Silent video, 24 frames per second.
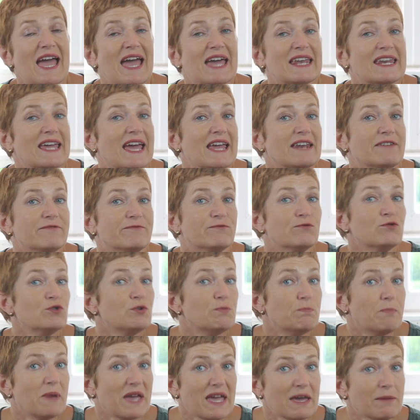And
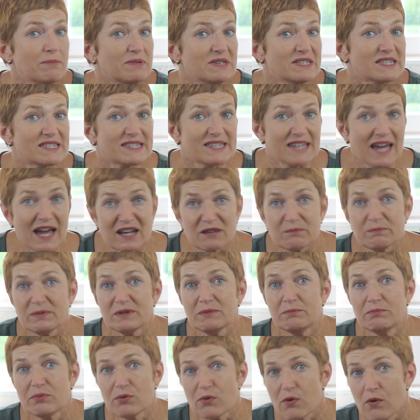would babies not
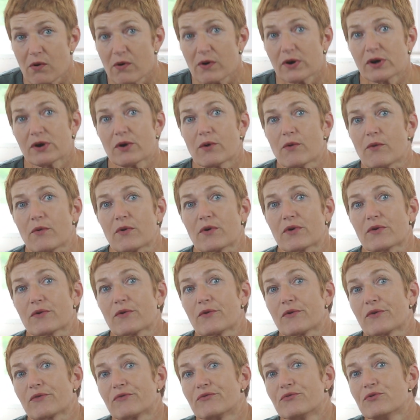be born,
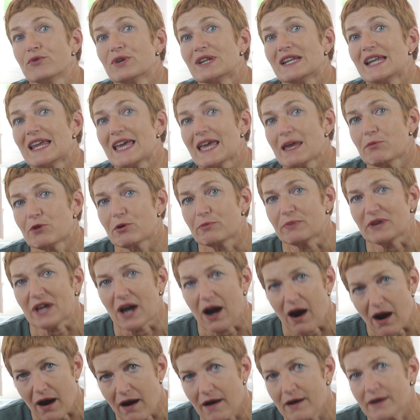or would labor be
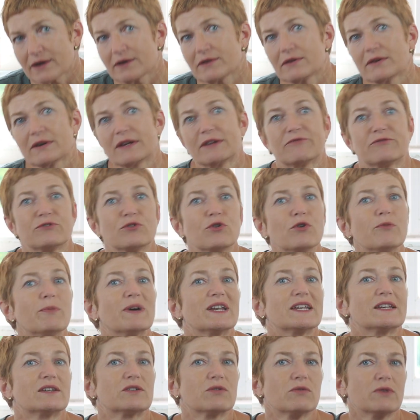harder if
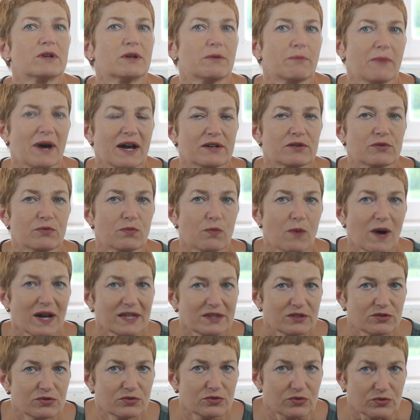nobody told the mother
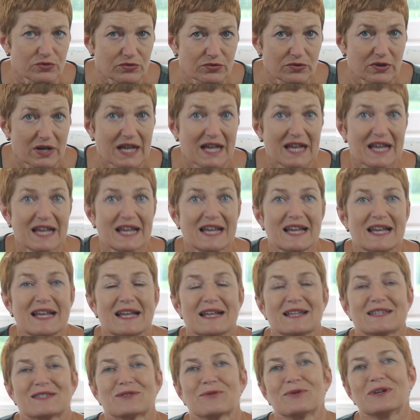what to do?
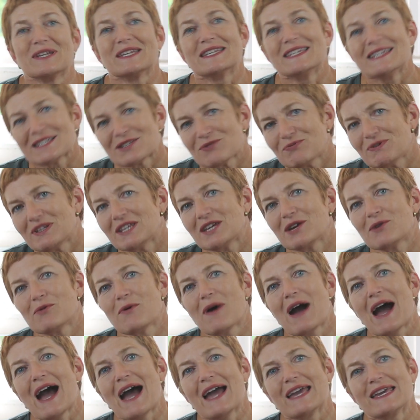So in this
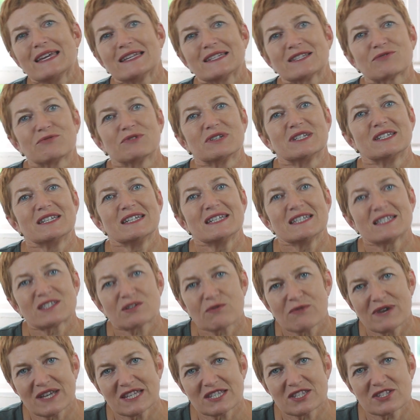video, I answer these
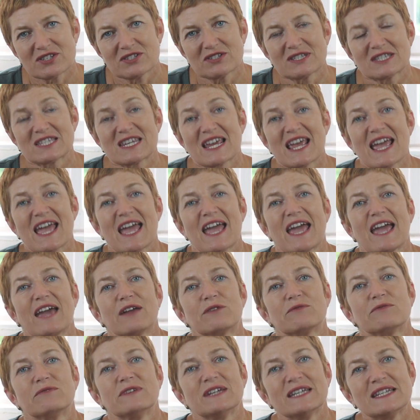questions
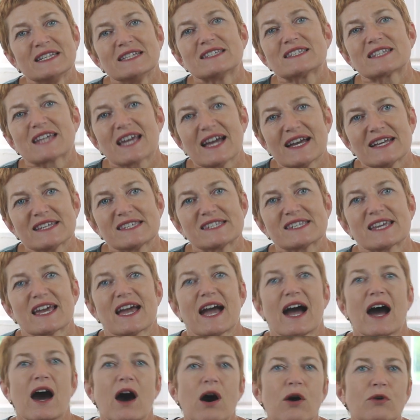and we discuss
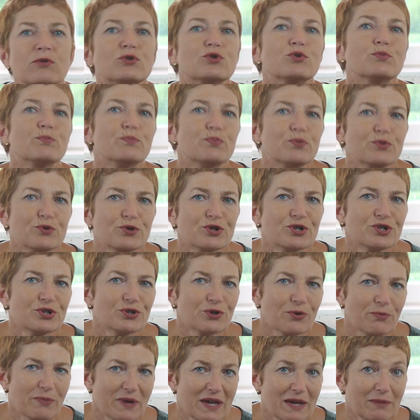how to push
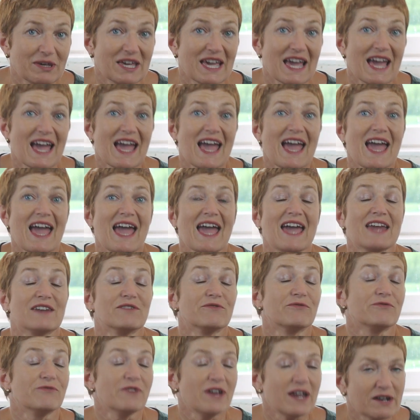your baby
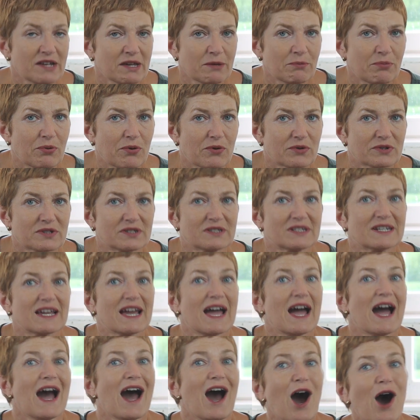and, very important,
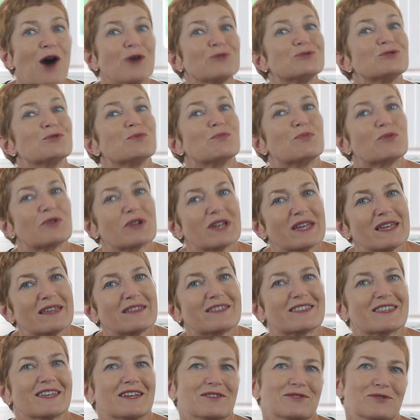how to
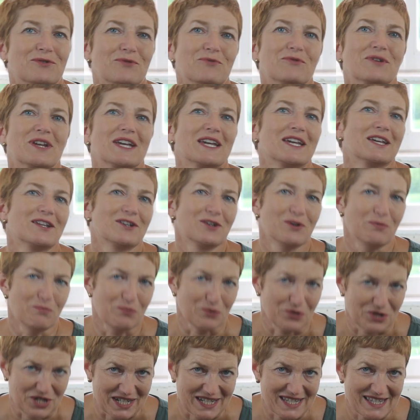breathe during the
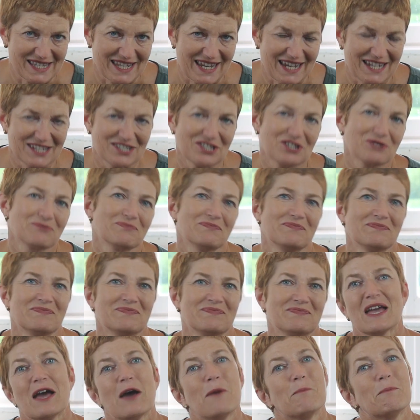pushing stage.
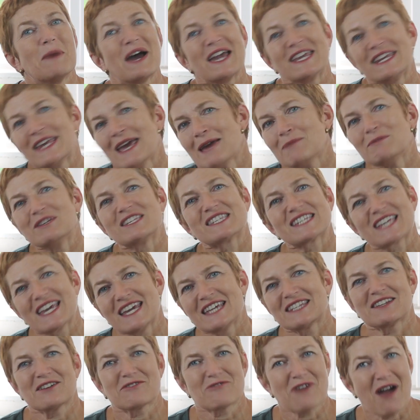My name is
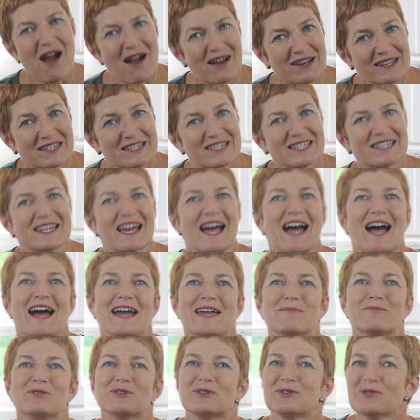Keta Raks.
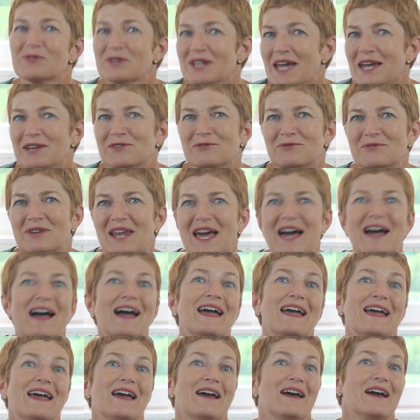I am a Donna
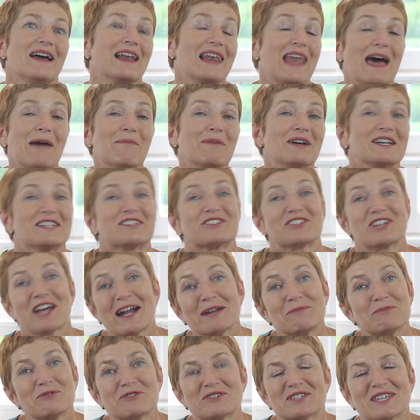doula, a Lama's
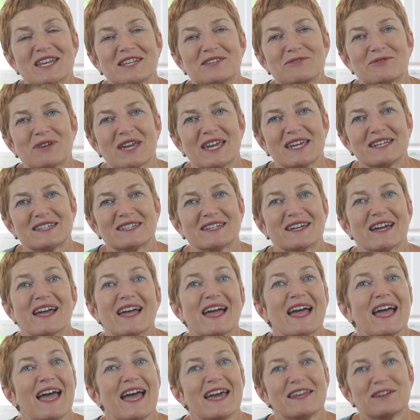childbirth educator
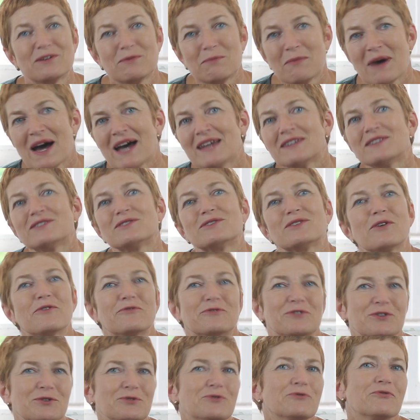and the mother
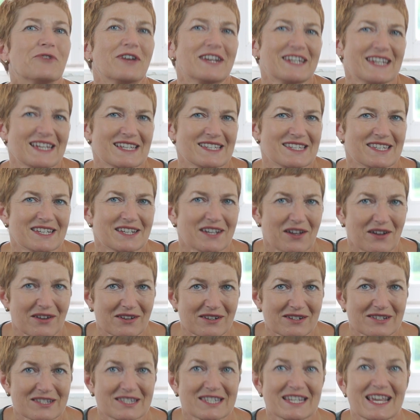of 2 fantastic
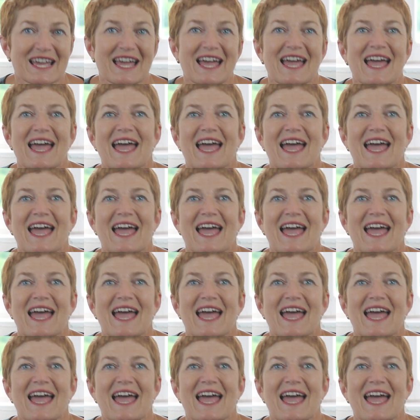girls.